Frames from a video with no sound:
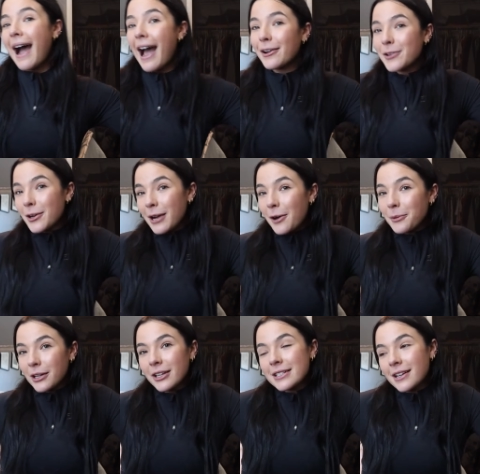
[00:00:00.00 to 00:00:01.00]
I don't know how
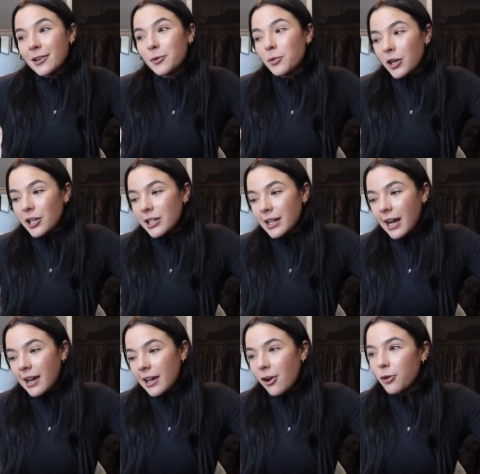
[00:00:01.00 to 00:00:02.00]
well that's gonna work.
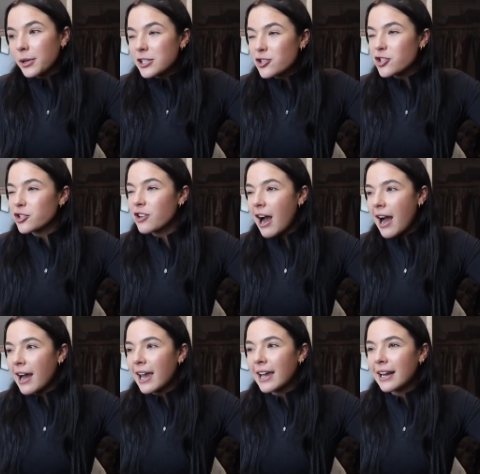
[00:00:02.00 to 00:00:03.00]
I always
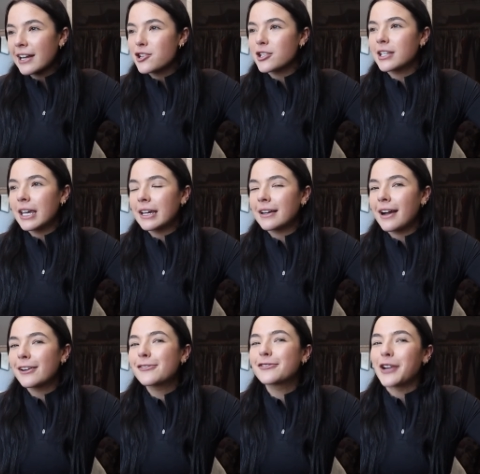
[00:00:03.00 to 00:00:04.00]
try and I just get
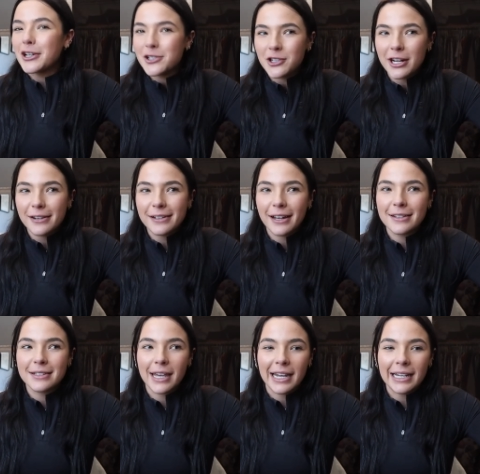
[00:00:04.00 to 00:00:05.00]
kind of frustrated
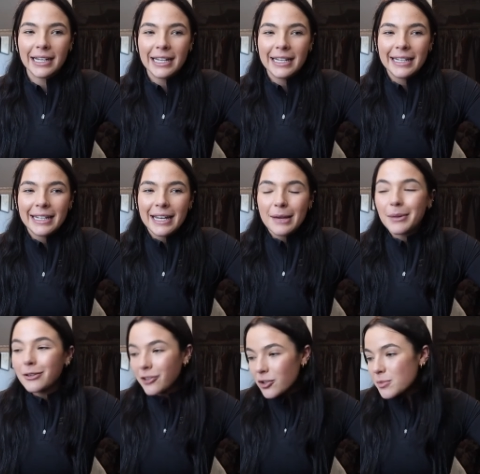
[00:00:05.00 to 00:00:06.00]
because like
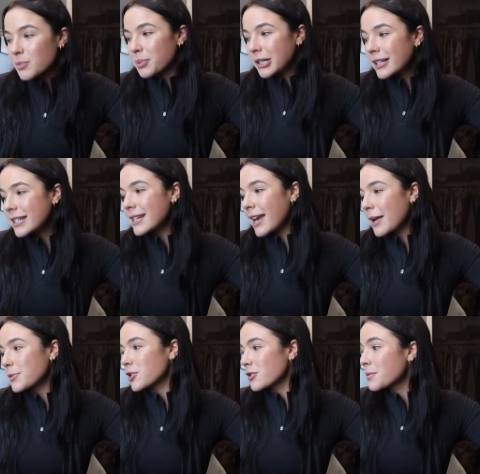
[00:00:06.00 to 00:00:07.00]
my room's pretty
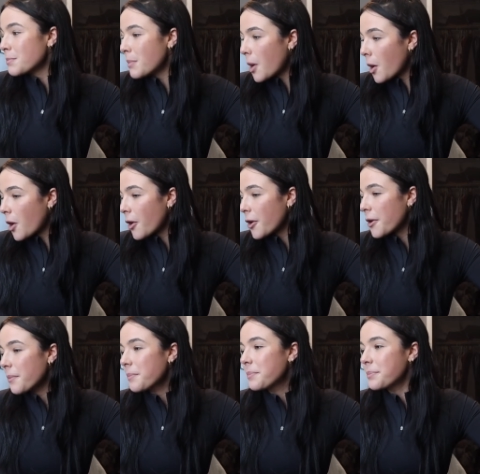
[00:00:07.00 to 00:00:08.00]
damn
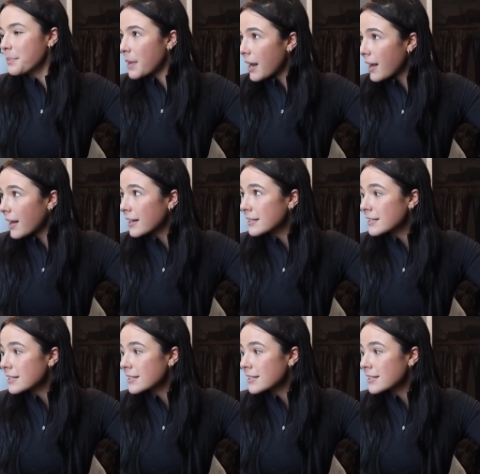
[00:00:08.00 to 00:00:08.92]
small, but